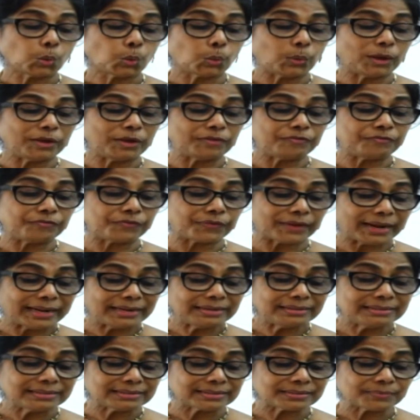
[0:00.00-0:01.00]
were
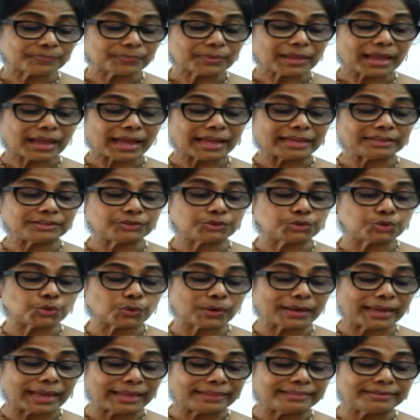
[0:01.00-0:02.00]
friends and
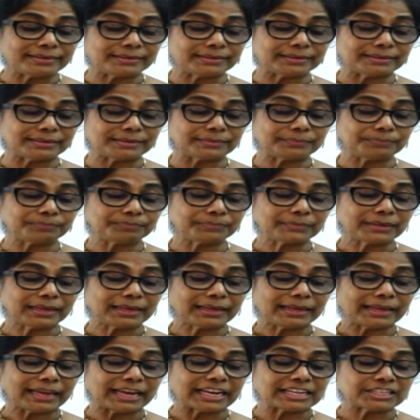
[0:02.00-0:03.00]
together
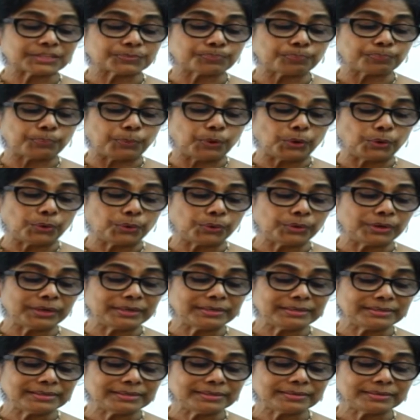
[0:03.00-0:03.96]
explored